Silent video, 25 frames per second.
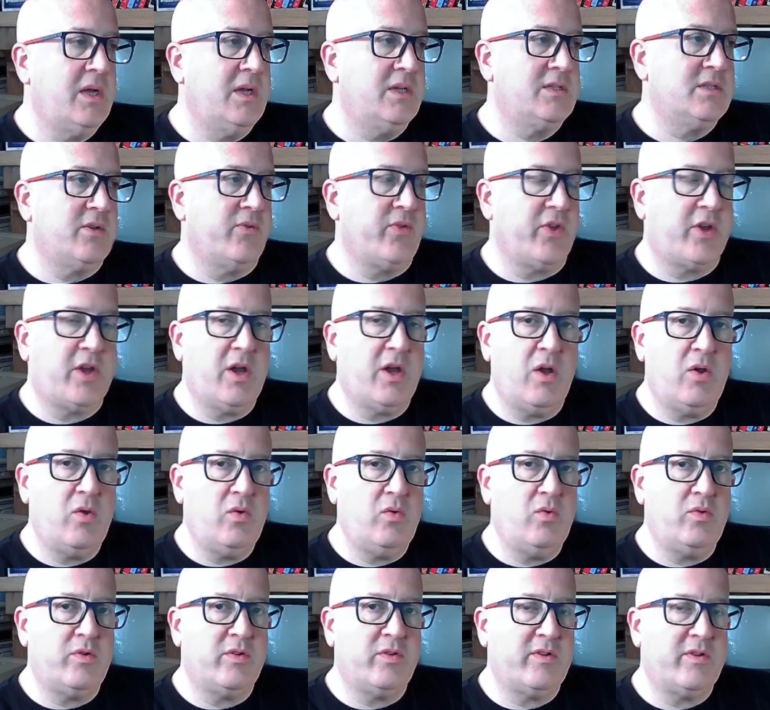So the
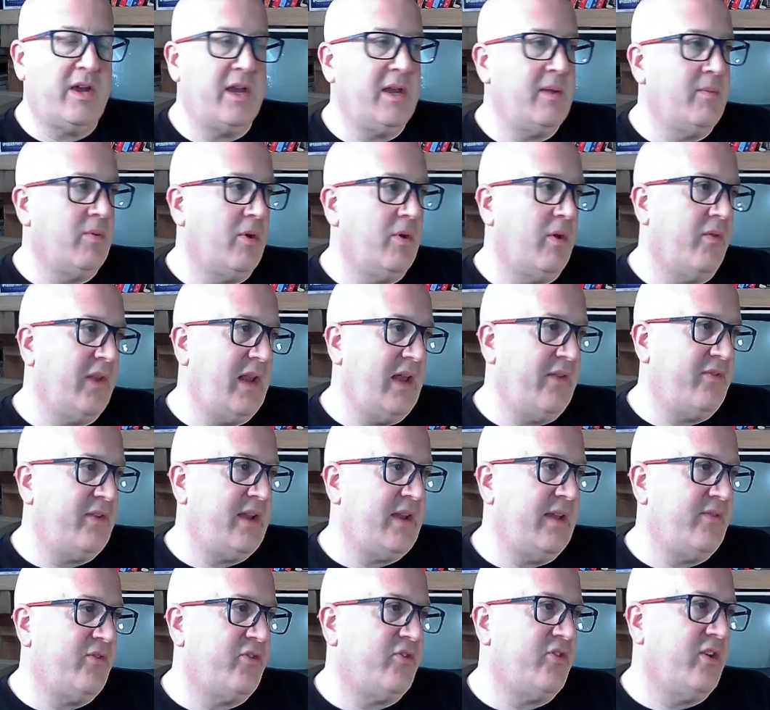code table on the
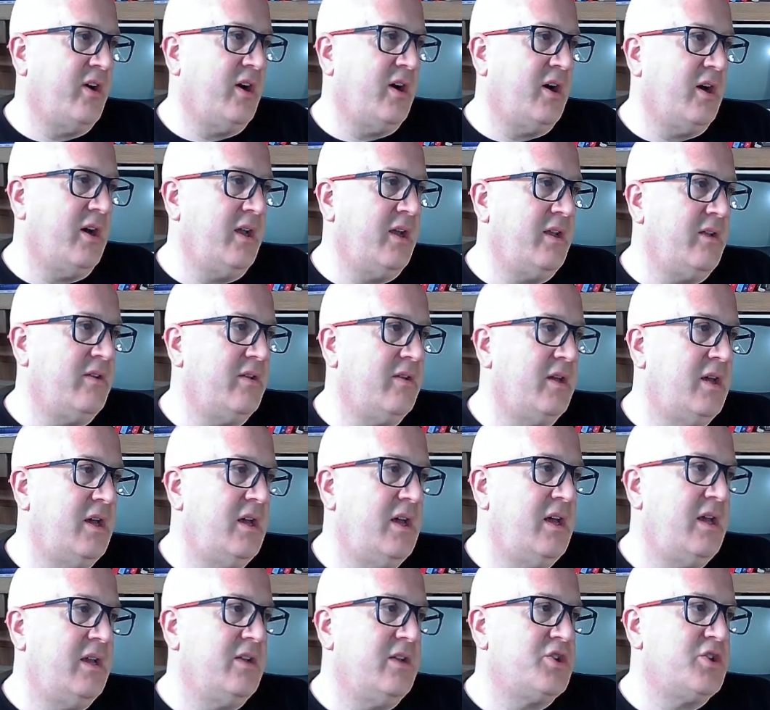left-hand side
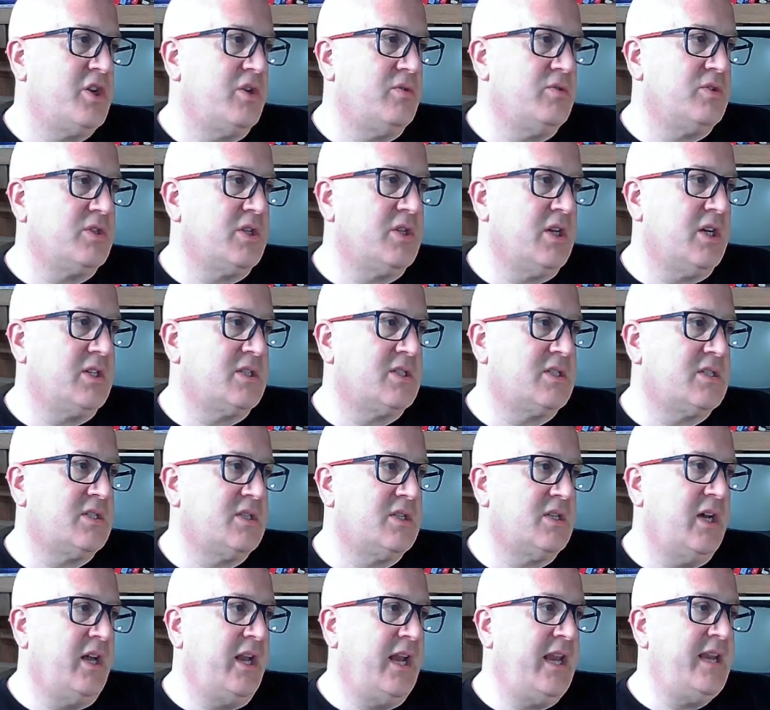shows us
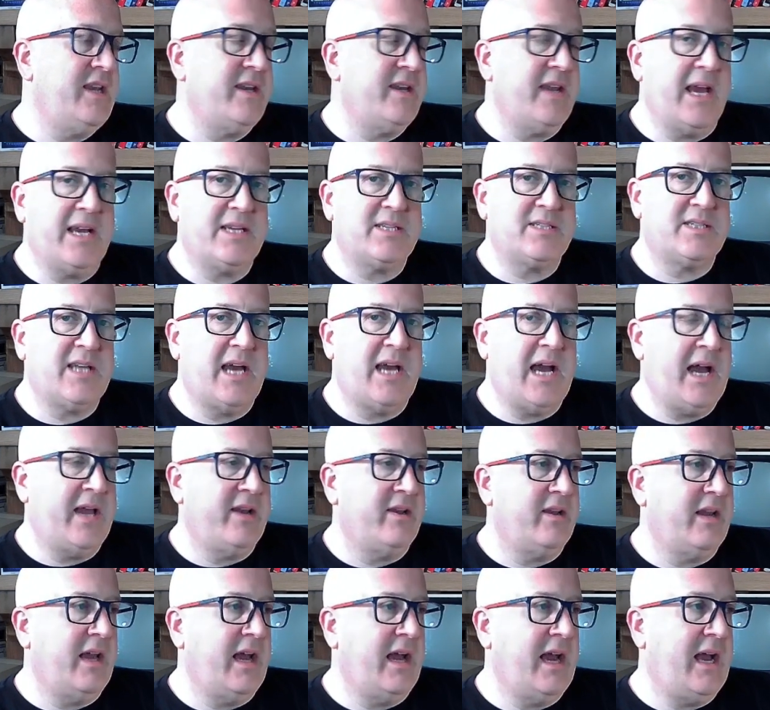an index
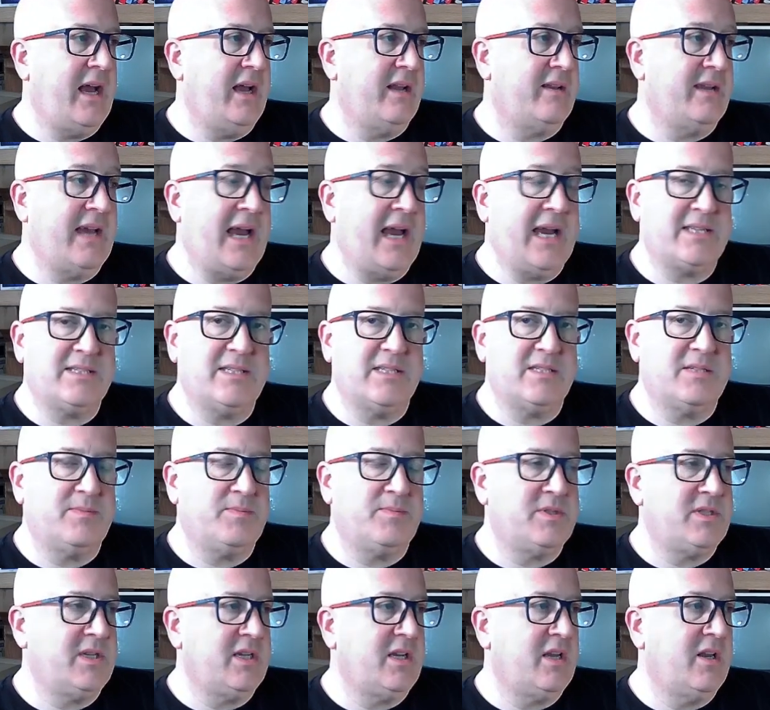to access a
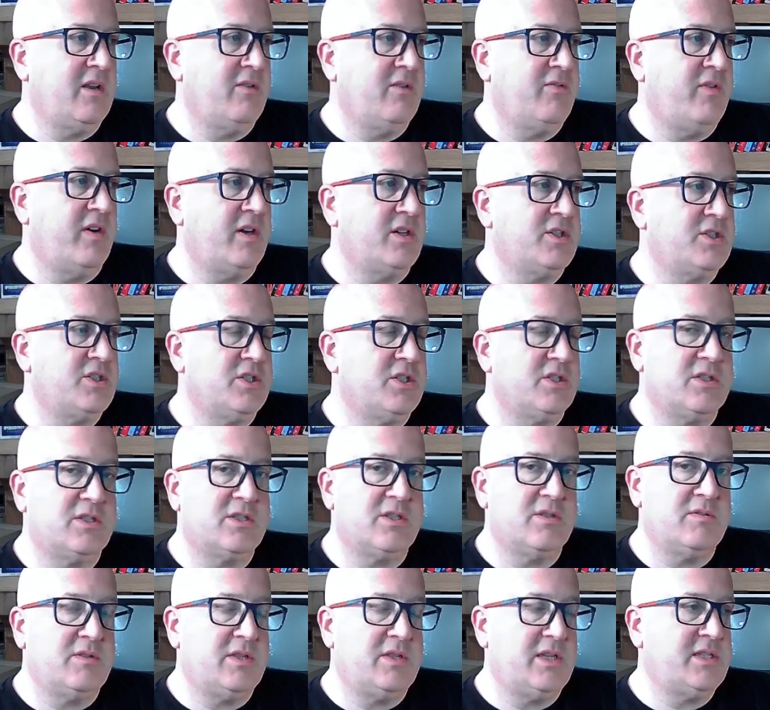particular function.
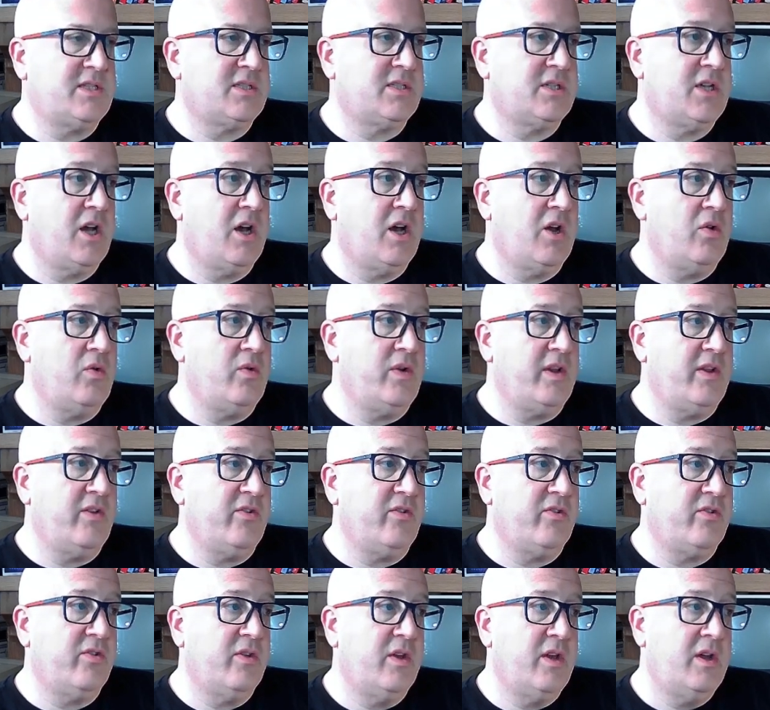So this code
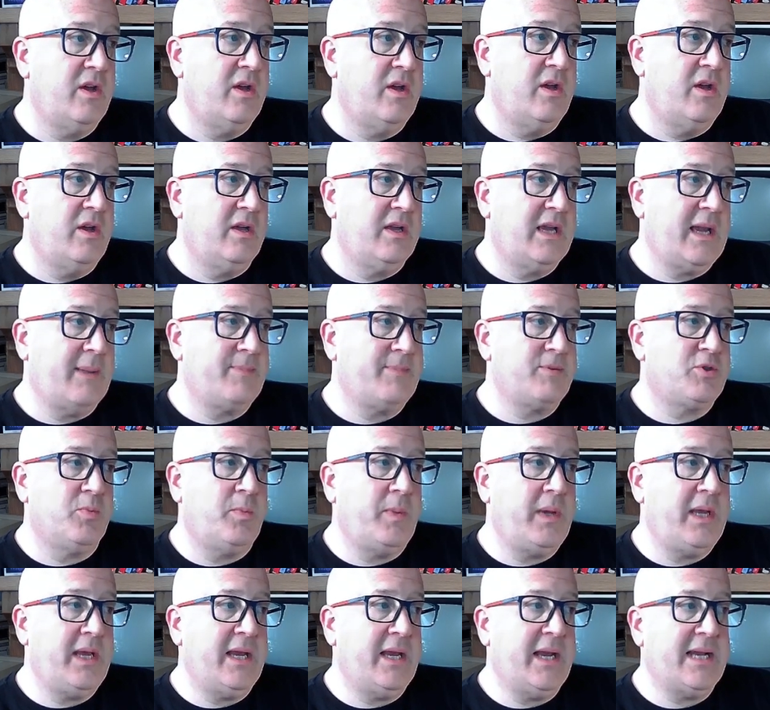is capital
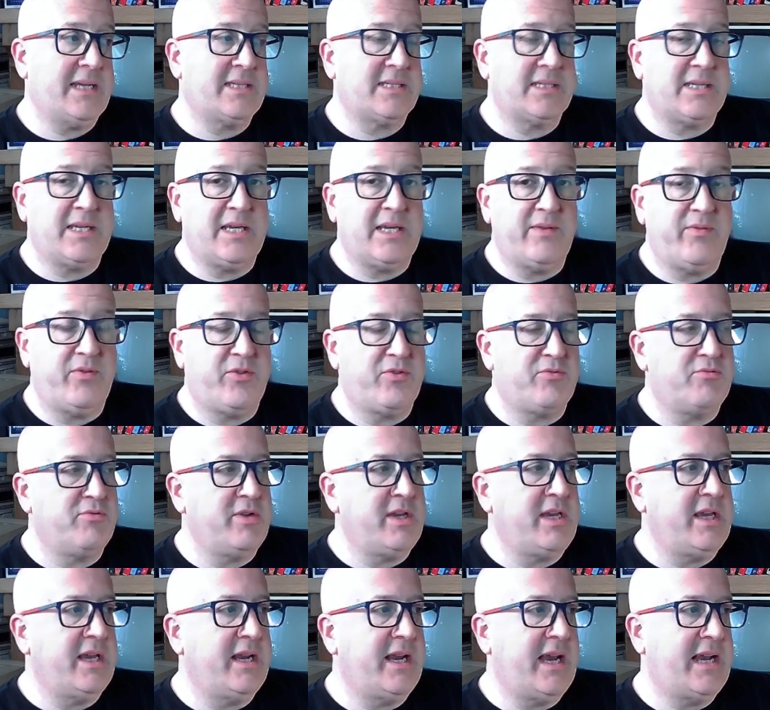P in ASCII and
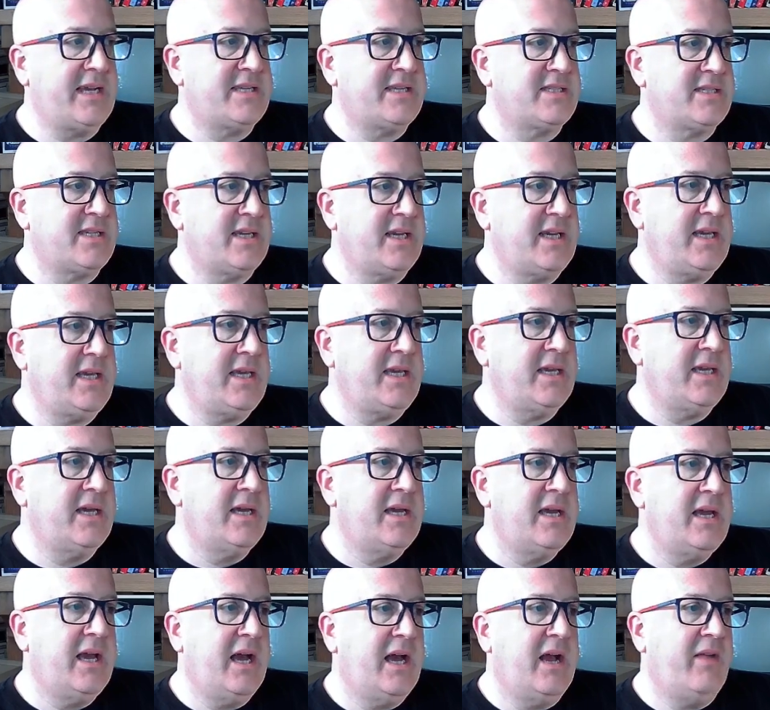3 in ASCII,
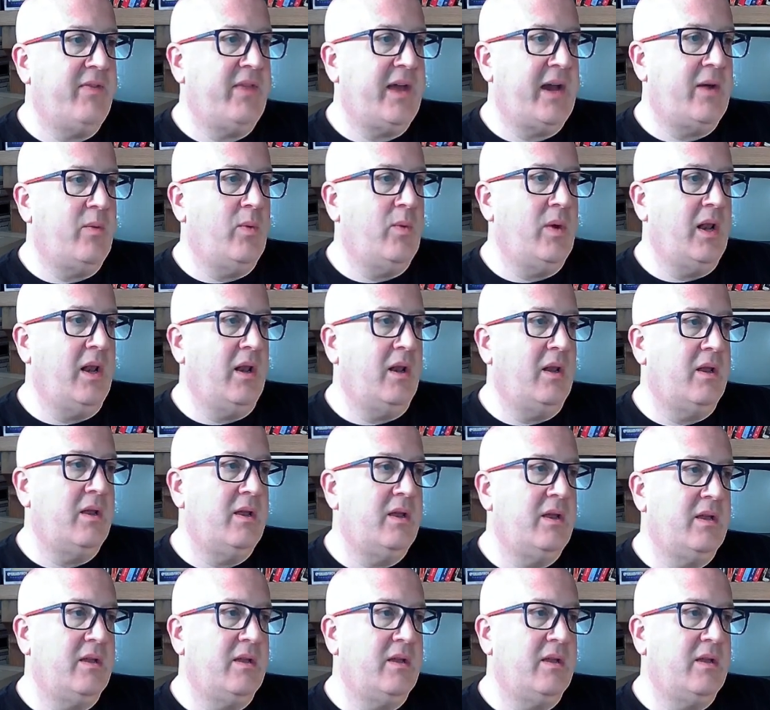and that will